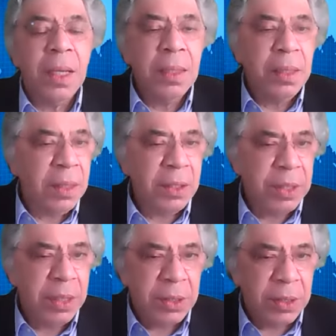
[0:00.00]

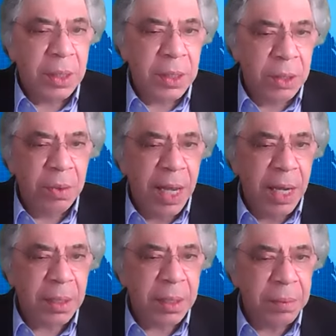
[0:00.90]
This is the new
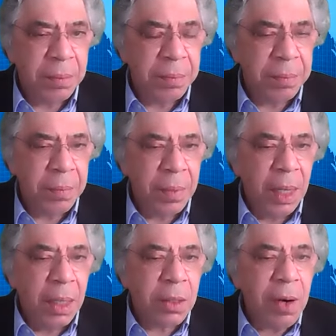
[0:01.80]
reality.
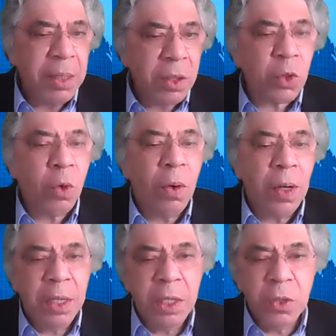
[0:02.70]
Credit
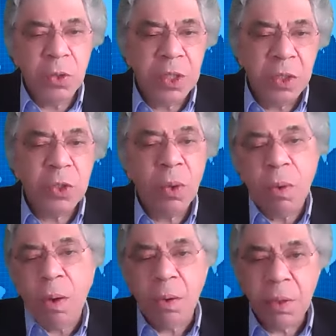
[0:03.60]
scoring using
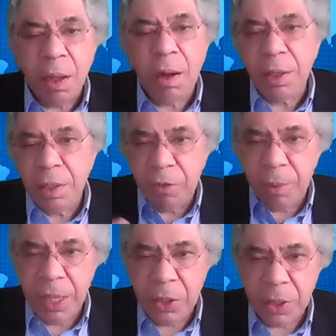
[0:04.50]
so-called hard
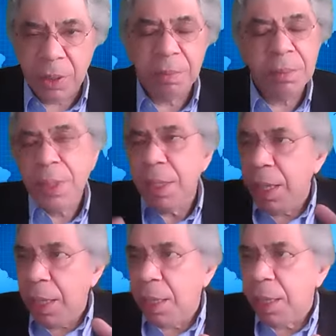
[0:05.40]
information,
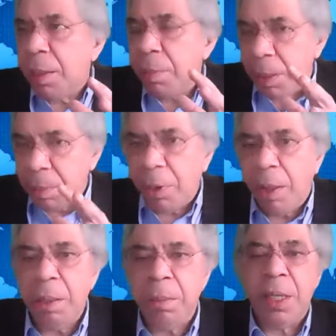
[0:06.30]
income,
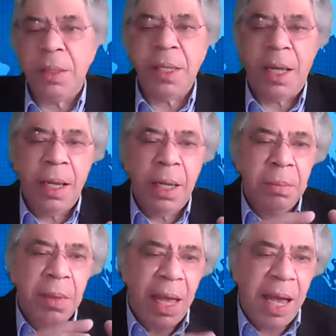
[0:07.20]
employment,
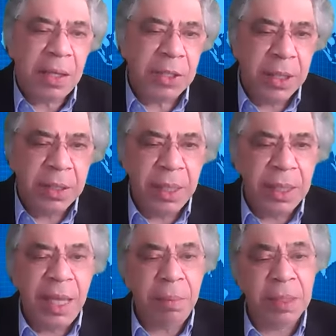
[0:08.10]
time, assets, and
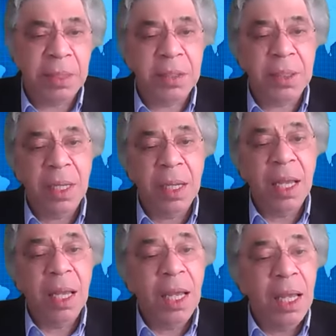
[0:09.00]
debits,
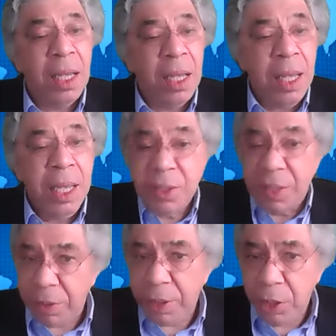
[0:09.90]
is
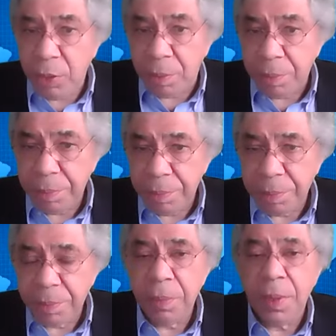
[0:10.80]
nothing new.
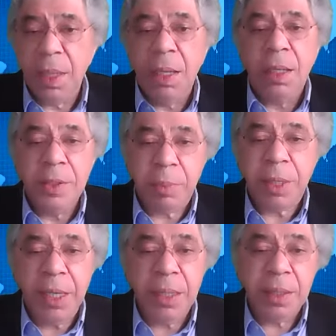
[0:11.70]

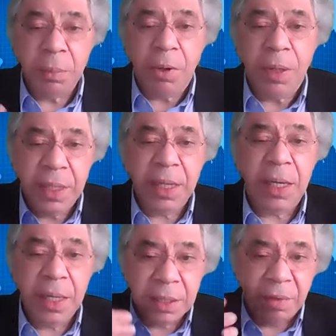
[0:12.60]
Typically, the more
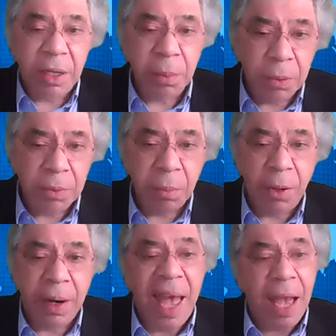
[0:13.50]
data is available, the
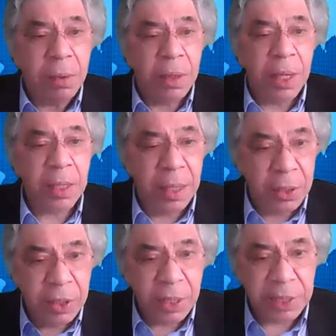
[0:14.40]
more accurate
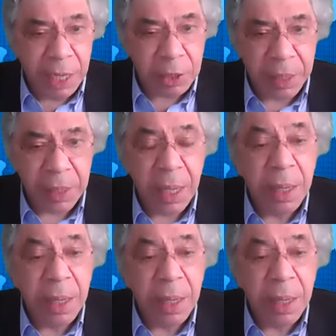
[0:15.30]
is the assessment.